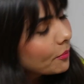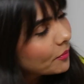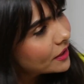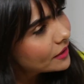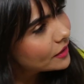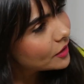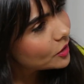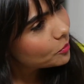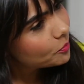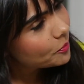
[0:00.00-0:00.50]
tell
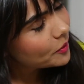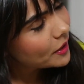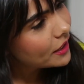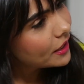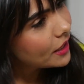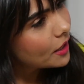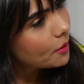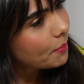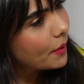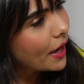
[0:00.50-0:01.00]
me a little
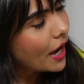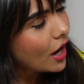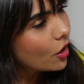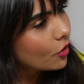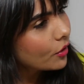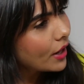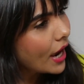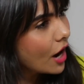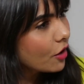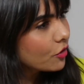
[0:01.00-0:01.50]
bit
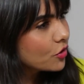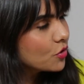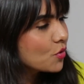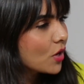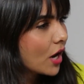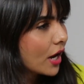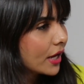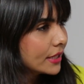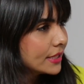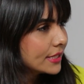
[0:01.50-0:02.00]
about how you
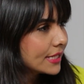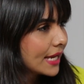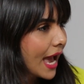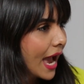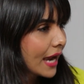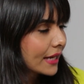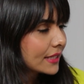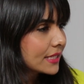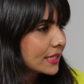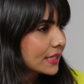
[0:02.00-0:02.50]
got into
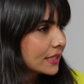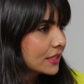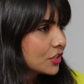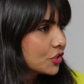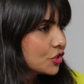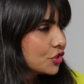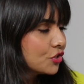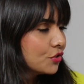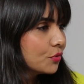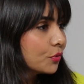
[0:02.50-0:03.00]
acting.
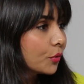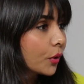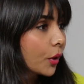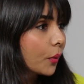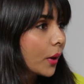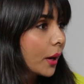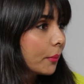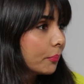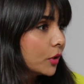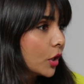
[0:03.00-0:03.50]
Did you
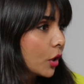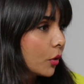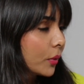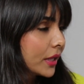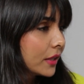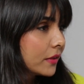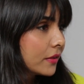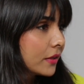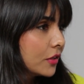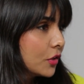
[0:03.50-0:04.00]
grow up
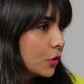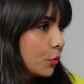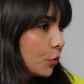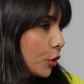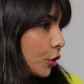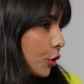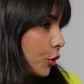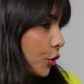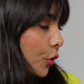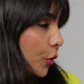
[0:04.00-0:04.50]
knowing that you
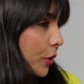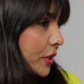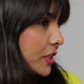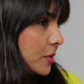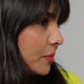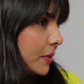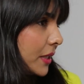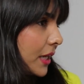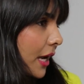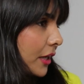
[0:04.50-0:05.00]
were going
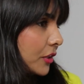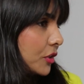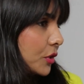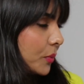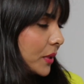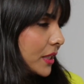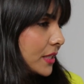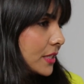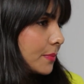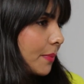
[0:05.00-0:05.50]
to be an
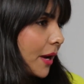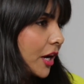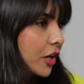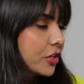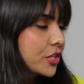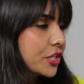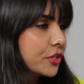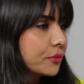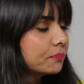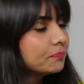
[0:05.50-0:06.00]
actor? What
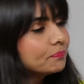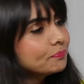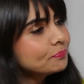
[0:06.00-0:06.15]
inspired you?